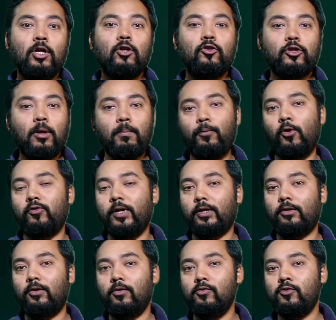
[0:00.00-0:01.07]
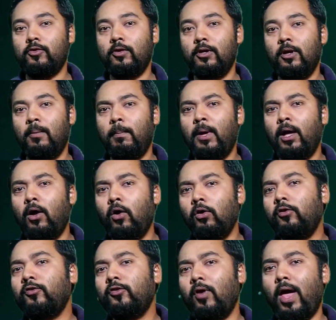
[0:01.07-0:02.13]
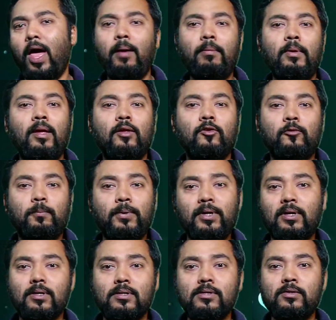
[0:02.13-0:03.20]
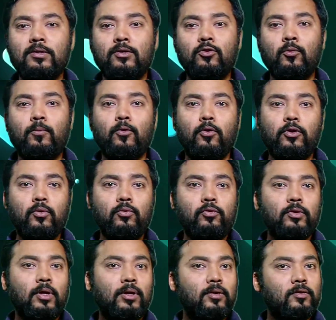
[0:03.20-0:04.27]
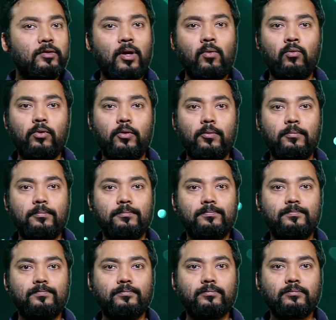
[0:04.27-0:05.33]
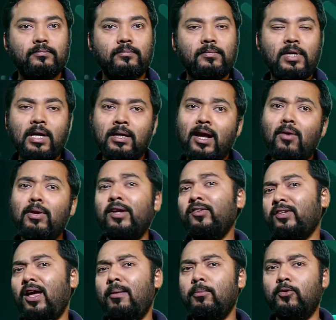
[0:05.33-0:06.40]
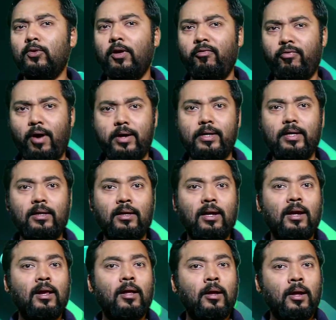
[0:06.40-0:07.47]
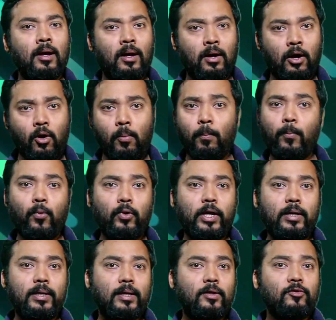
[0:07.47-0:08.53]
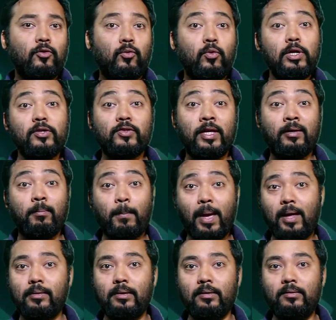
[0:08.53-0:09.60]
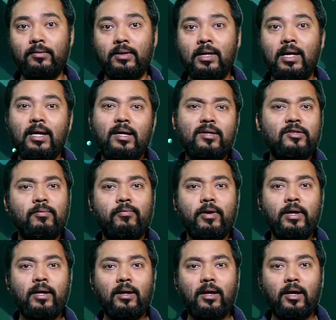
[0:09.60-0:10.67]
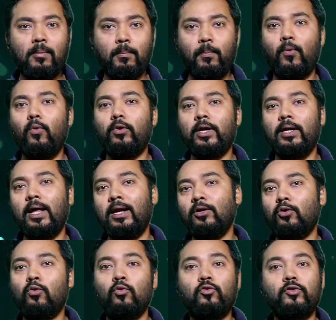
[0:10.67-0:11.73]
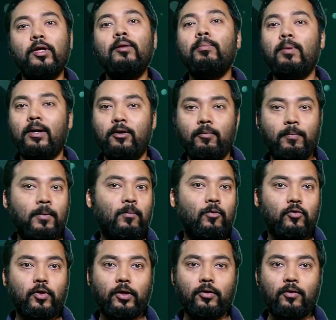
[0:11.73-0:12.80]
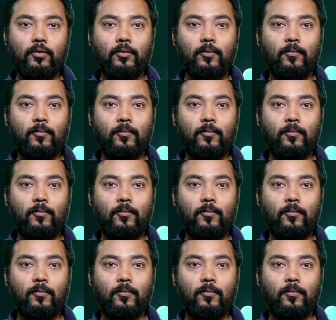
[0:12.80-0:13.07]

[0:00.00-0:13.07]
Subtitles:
Some projectors may also have speakers to produce sound. Now let's come to the final component, that is wheels and panels. It's very important and crucial part of a projector.